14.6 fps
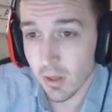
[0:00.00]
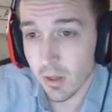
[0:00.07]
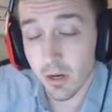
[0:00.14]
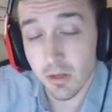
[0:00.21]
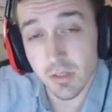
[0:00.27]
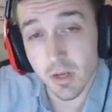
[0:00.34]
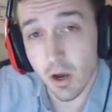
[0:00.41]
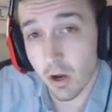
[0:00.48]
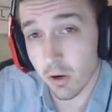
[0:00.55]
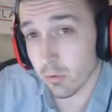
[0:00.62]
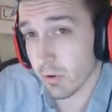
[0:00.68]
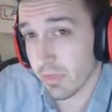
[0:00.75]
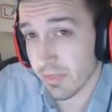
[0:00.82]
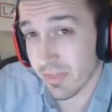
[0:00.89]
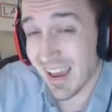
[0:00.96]
It is a one
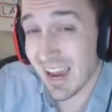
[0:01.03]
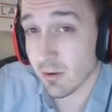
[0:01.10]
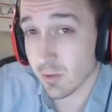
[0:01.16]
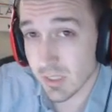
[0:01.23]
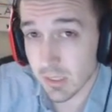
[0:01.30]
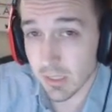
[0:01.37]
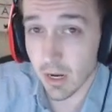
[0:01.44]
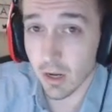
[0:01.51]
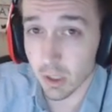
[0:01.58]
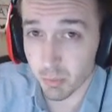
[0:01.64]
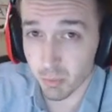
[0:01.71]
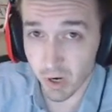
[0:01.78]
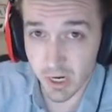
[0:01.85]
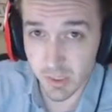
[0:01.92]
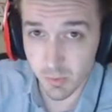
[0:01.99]
hundred thousand dollar
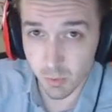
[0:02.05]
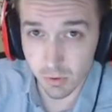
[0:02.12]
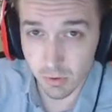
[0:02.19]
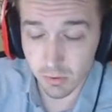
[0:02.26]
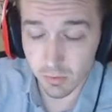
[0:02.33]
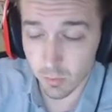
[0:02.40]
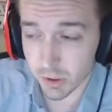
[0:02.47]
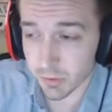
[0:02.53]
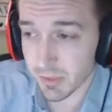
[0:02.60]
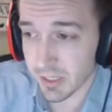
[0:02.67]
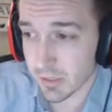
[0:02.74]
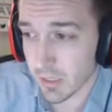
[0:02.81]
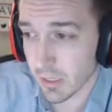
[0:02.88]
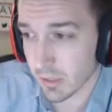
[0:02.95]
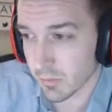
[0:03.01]
prize pool, which
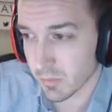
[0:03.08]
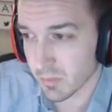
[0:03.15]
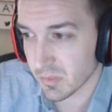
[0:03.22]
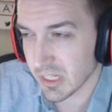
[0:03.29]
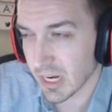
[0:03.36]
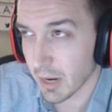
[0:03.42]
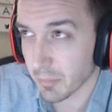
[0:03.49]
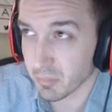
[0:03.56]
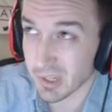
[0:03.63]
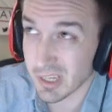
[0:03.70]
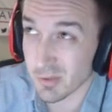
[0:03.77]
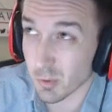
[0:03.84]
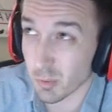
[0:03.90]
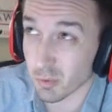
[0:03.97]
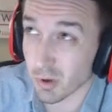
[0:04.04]
means that top
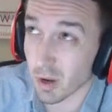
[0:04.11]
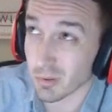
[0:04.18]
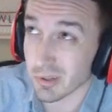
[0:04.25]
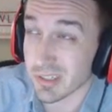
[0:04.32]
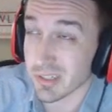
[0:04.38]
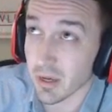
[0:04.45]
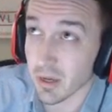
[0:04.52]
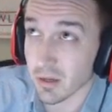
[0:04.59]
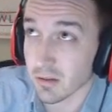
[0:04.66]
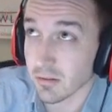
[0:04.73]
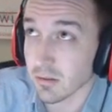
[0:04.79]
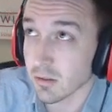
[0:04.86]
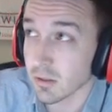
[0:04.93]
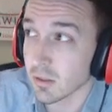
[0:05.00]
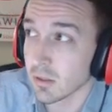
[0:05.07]
place will probably
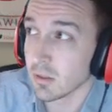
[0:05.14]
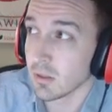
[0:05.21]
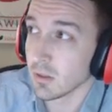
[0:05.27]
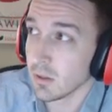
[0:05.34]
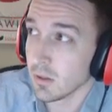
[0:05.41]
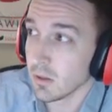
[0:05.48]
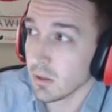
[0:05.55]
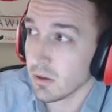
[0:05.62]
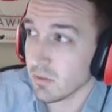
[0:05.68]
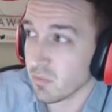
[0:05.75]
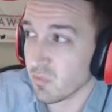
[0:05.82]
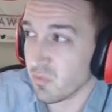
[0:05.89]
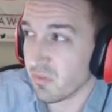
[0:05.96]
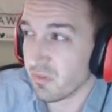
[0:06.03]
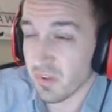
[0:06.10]
take
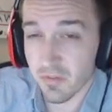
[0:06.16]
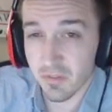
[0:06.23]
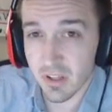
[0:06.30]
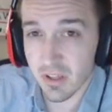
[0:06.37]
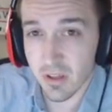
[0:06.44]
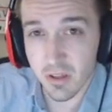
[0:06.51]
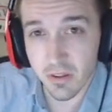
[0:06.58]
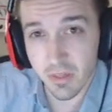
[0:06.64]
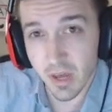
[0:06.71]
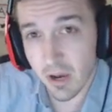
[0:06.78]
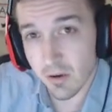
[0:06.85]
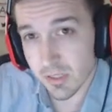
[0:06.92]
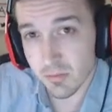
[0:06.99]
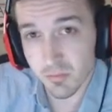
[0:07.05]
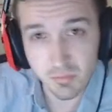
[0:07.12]
fifty
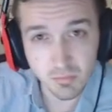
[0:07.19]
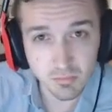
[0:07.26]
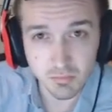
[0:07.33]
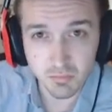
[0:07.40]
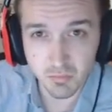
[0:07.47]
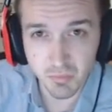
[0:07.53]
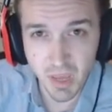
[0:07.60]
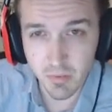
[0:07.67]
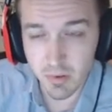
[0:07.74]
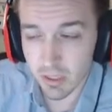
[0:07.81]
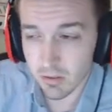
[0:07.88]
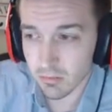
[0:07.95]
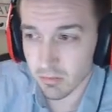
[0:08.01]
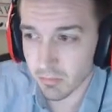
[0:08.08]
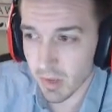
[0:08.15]
thousand dollars.
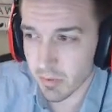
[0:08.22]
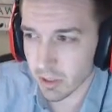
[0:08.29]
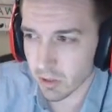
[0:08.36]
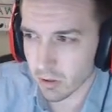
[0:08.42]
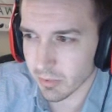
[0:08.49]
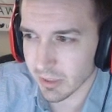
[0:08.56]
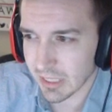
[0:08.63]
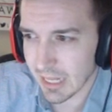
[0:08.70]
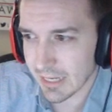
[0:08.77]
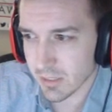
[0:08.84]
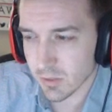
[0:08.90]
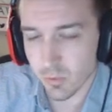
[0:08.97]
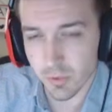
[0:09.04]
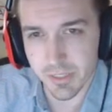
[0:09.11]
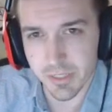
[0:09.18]
Maybe, maybe a little bit
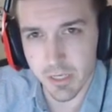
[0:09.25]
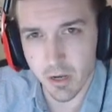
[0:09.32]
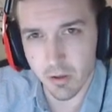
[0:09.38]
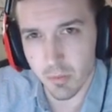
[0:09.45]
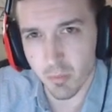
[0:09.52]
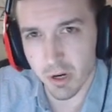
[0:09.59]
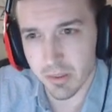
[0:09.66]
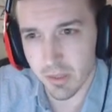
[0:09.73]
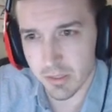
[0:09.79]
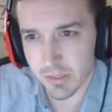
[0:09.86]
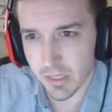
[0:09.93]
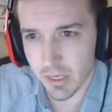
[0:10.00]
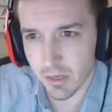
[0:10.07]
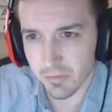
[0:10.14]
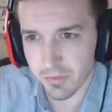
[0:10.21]
less. We'll see how they break that
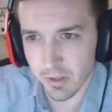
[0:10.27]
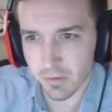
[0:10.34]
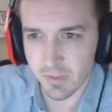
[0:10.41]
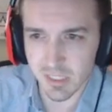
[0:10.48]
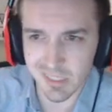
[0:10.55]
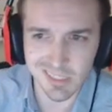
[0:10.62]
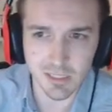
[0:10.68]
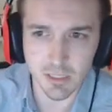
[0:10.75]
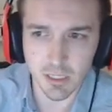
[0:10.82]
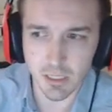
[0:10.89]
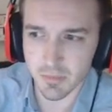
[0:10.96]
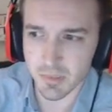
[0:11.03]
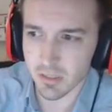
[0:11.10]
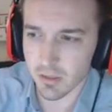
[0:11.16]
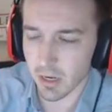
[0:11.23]
down if they have sixteen
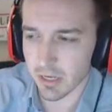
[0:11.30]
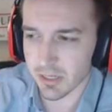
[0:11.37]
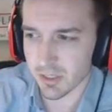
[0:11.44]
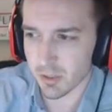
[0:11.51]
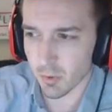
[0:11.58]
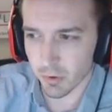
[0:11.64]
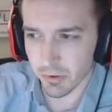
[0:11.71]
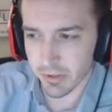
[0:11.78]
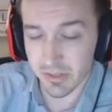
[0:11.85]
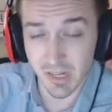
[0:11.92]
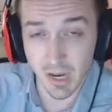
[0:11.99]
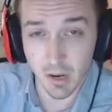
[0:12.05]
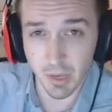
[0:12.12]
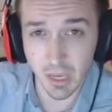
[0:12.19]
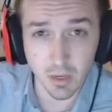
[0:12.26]
teams. I assume only the
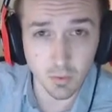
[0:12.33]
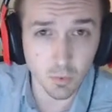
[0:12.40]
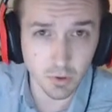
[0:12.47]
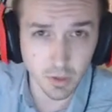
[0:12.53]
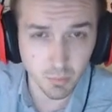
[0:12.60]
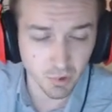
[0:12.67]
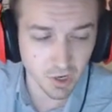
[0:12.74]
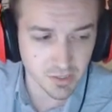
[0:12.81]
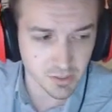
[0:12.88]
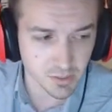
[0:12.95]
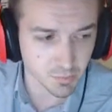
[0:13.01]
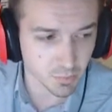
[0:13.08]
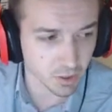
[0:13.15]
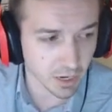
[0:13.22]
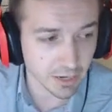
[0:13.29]
top eight will get prizes,
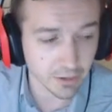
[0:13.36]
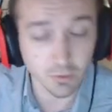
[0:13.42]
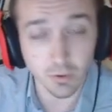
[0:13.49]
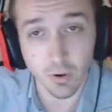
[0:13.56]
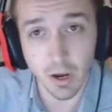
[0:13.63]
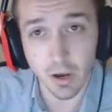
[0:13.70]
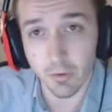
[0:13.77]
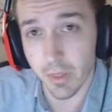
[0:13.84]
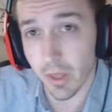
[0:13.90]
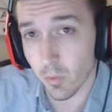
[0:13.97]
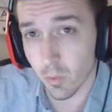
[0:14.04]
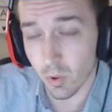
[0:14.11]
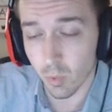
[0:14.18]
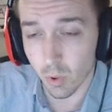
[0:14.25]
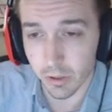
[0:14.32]
but I don't know how that
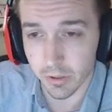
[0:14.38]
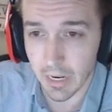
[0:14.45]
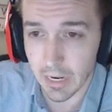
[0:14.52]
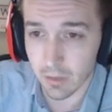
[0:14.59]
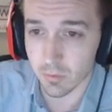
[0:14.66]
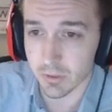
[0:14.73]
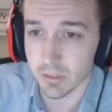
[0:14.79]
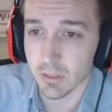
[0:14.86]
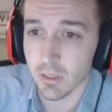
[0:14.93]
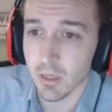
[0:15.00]
will work out.